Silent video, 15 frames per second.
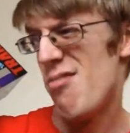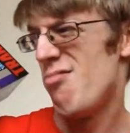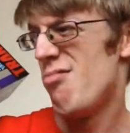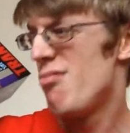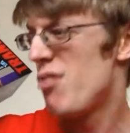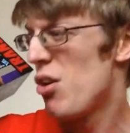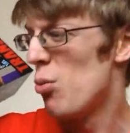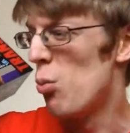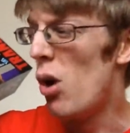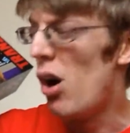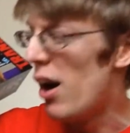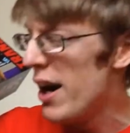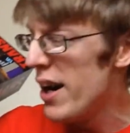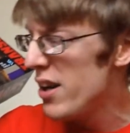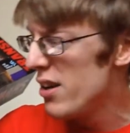I don't know
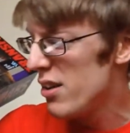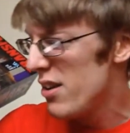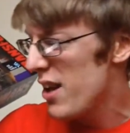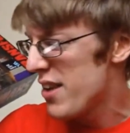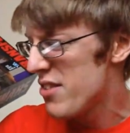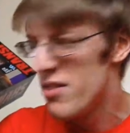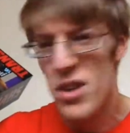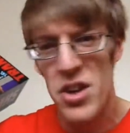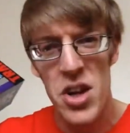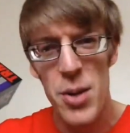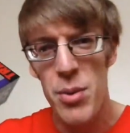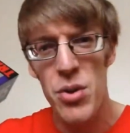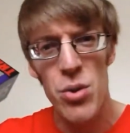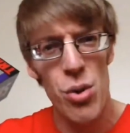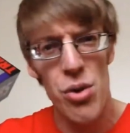why. It hasn't turned
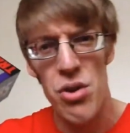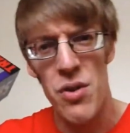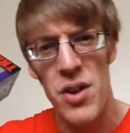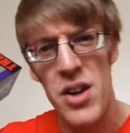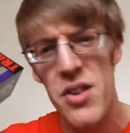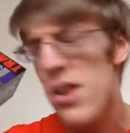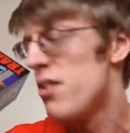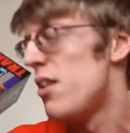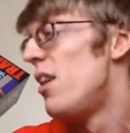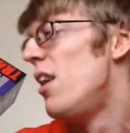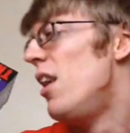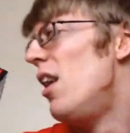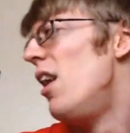up in Toys R Us, has it?